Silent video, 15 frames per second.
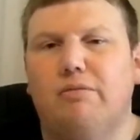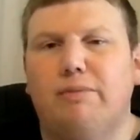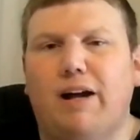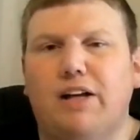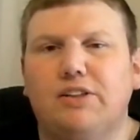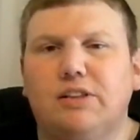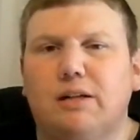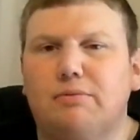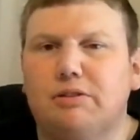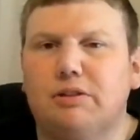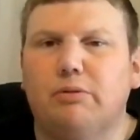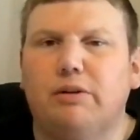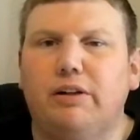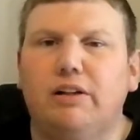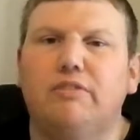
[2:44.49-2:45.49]
matchups,
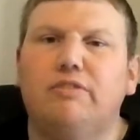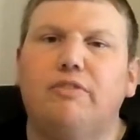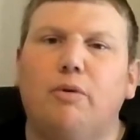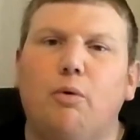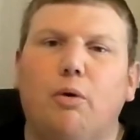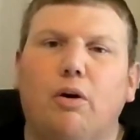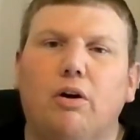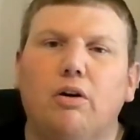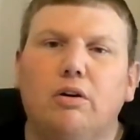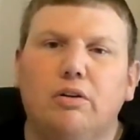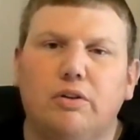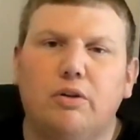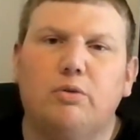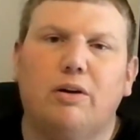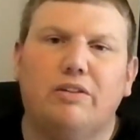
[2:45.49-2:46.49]

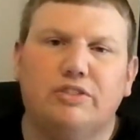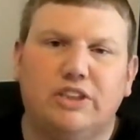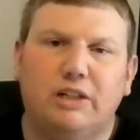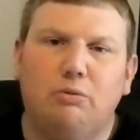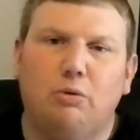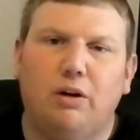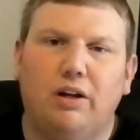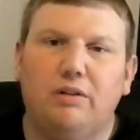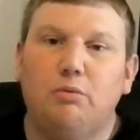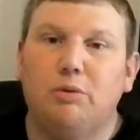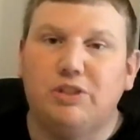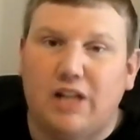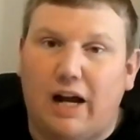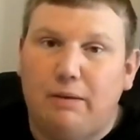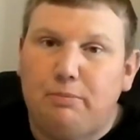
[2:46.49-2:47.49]
the 12 seed won,
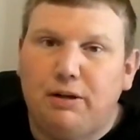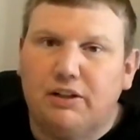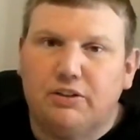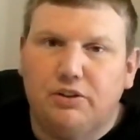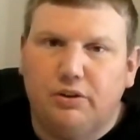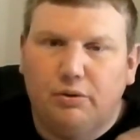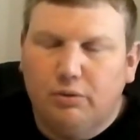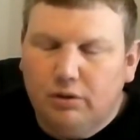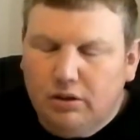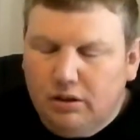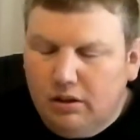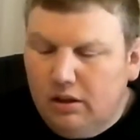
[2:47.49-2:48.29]
which I picked too.